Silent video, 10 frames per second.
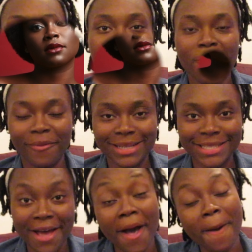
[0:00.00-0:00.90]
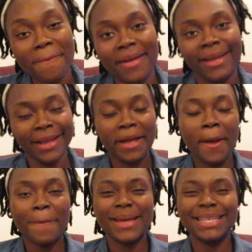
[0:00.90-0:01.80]
up, what's up?
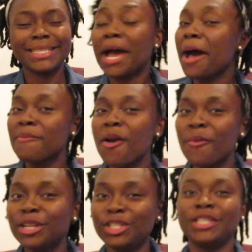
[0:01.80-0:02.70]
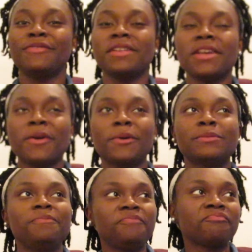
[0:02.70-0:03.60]
By the time y'all watch this video,